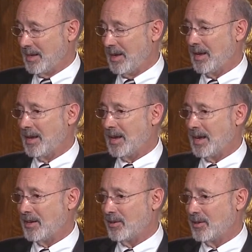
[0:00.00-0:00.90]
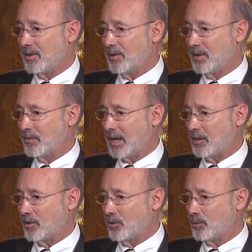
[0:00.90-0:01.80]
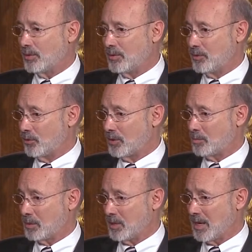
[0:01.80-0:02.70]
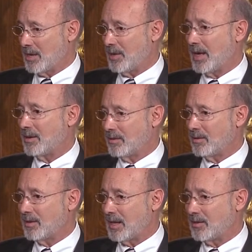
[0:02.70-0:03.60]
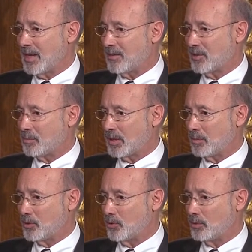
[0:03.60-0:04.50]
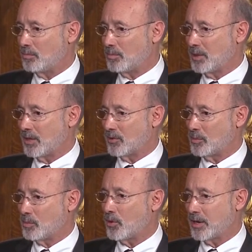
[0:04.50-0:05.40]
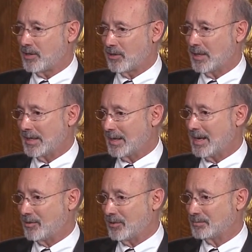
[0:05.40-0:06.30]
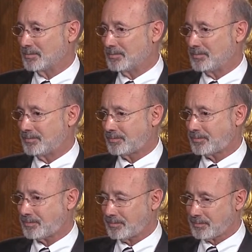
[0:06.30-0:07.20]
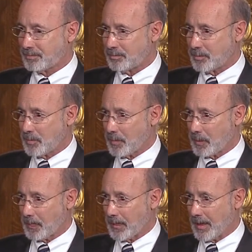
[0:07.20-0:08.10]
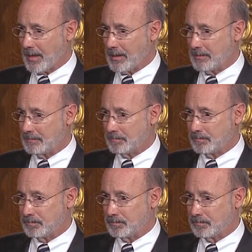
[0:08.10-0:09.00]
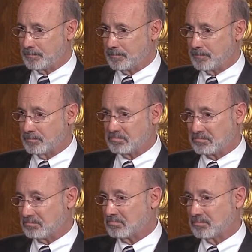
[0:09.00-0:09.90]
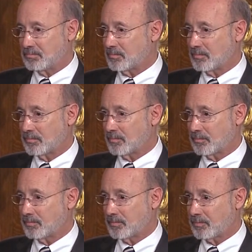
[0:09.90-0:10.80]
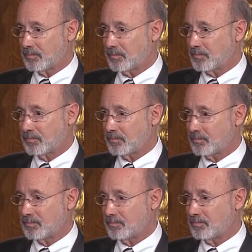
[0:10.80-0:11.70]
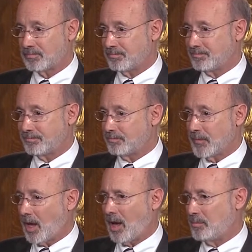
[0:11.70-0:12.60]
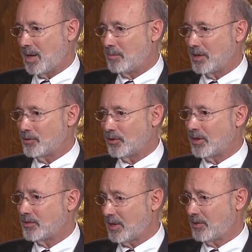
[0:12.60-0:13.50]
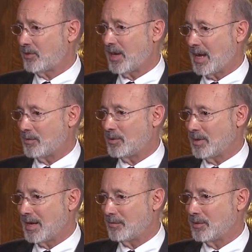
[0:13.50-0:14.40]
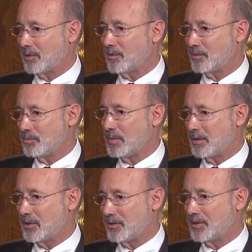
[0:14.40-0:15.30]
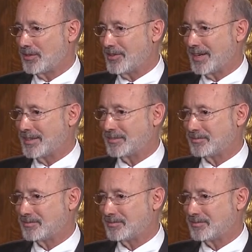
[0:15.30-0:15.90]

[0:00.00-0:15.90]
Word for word: Uh, and uh, if I go and do something beyond that, that, that's something I'm doing because I'm a party to the litigation. Why wouldn't you submit a map? I mean, what, what, what good reason is there for you not to submit a map? I'm, I'm not sure. As, as I say, I haven't, I haven't made the decision yet.